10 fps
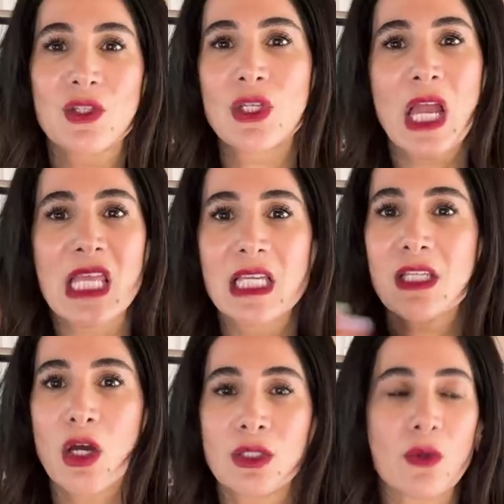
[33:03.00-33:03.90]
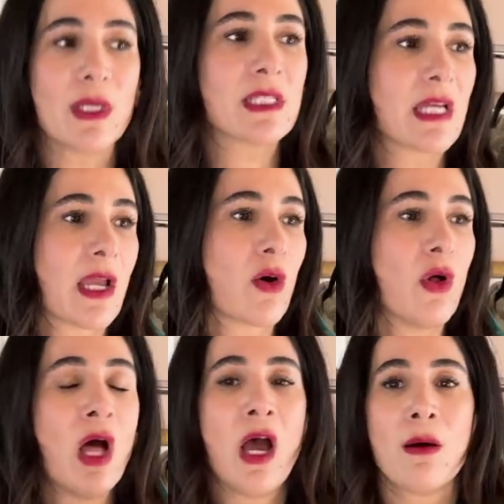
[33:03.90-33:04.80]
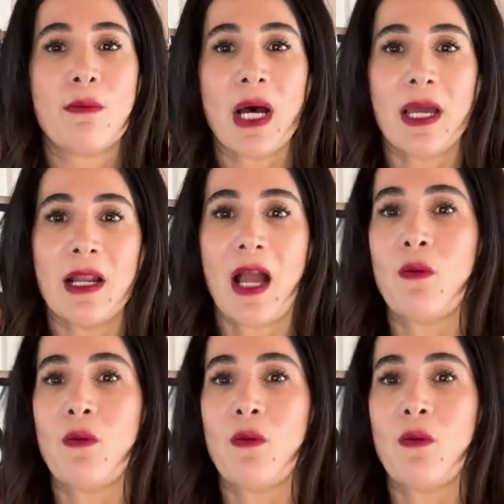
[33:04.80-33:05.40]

just like this ongoing cycle. But I